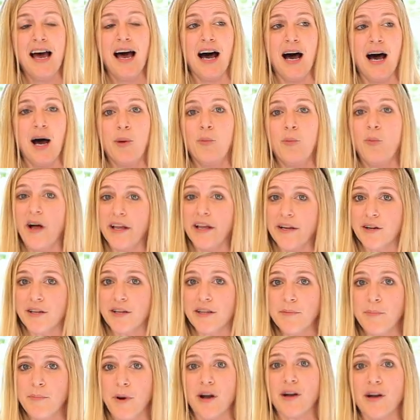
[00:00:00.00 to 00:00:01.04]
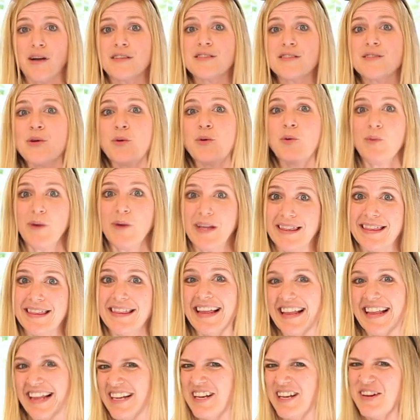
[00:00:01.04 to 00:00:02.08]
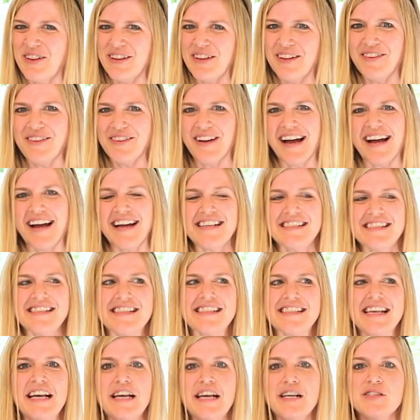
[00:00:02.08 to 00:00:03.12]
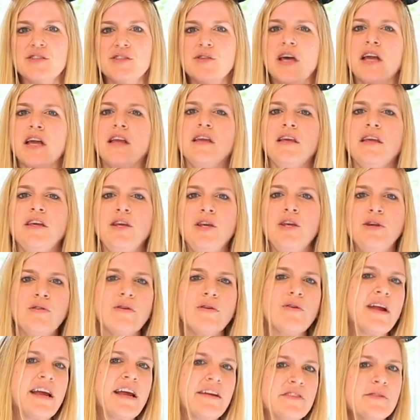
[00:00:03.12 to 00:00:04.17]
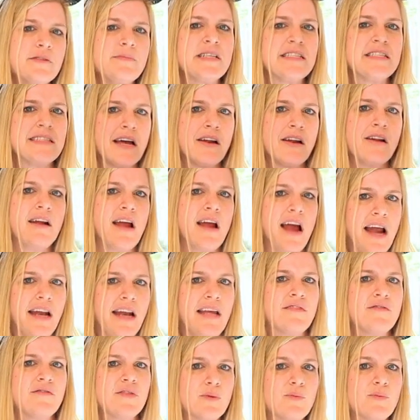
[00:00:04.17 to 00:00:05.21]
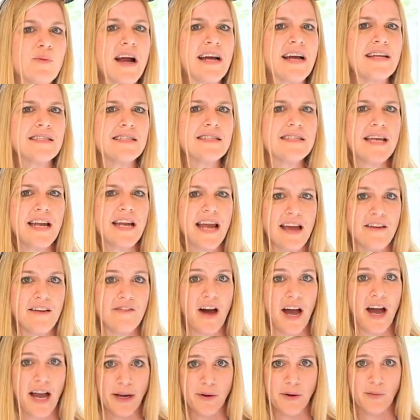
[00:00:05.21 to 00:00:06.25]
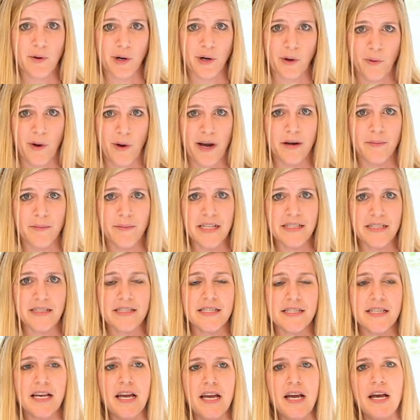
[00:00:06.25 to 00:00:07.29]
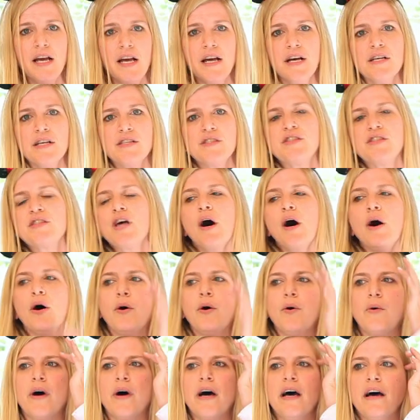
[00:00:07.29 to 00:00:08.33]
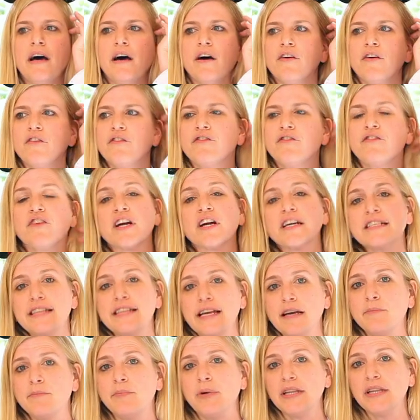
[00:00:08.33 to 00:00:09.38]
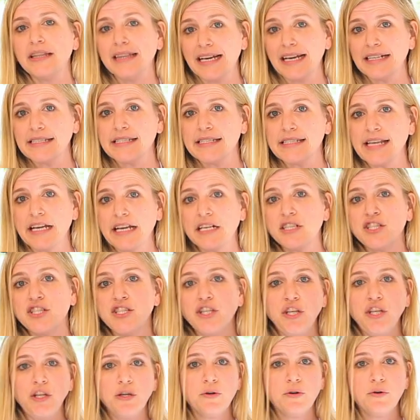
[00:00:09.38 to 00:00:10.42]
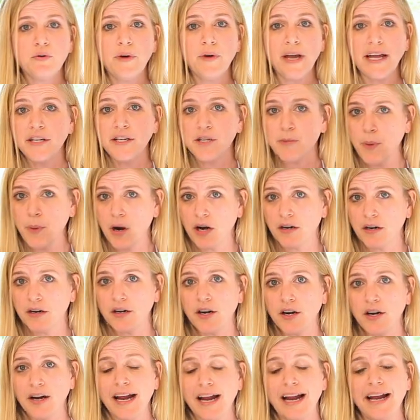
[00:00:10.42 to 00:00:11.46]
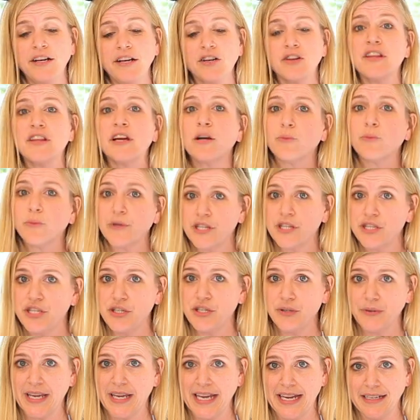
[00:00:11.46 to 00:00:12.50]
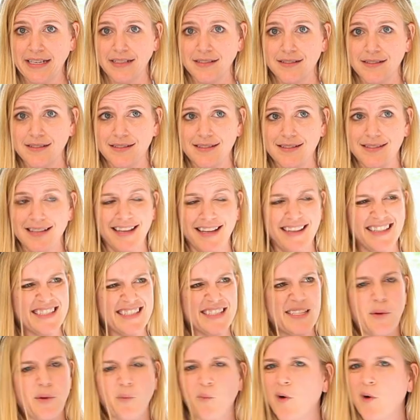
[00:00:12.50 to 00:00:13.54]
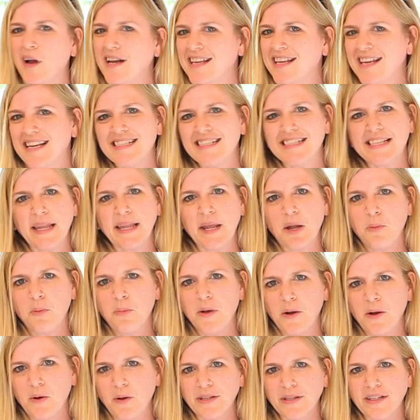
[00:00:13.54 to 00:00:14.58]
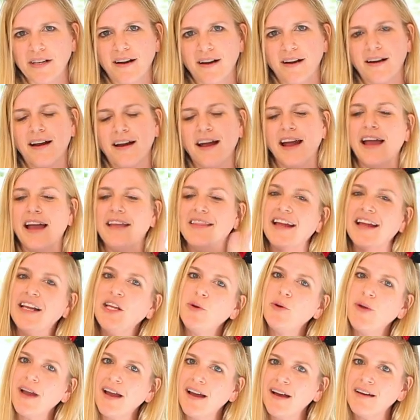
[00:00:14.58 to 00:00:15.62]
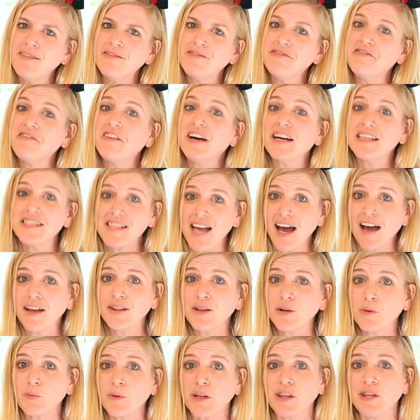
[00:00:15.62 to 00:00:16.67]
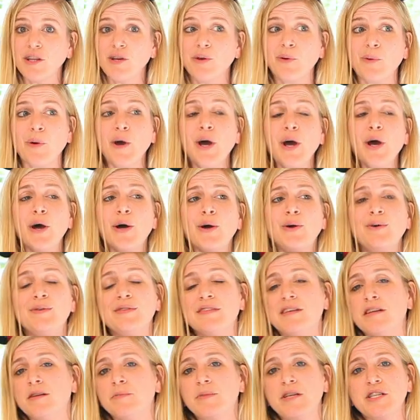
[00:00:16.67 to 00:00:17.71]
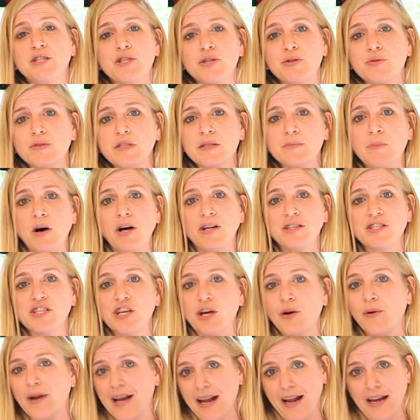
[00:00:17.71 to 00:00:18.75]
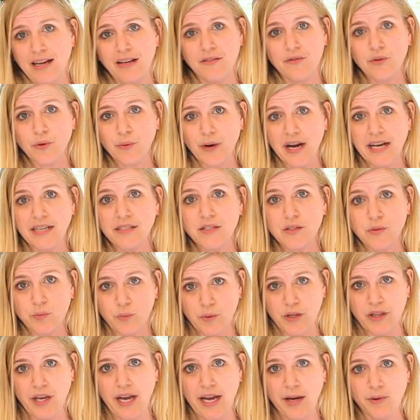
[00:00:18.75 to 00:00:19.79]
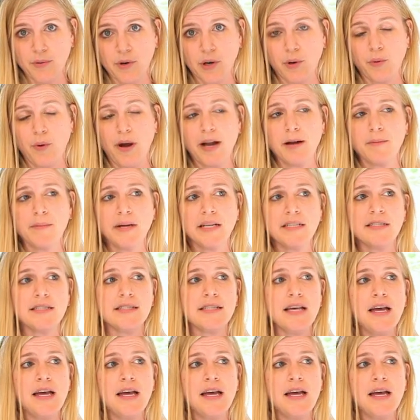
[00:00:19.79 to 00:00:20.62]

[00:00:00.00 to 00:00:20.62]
while you're in the parks with your little guys so that you don't have to miss out on any of the rides that have height requirements. So, for example, let's say it's you and your partner and you're there with two kids. Let's say one kid's a little bit older and then you have a toddler with you who's gonna be too small to go on any of the rides with height requirements.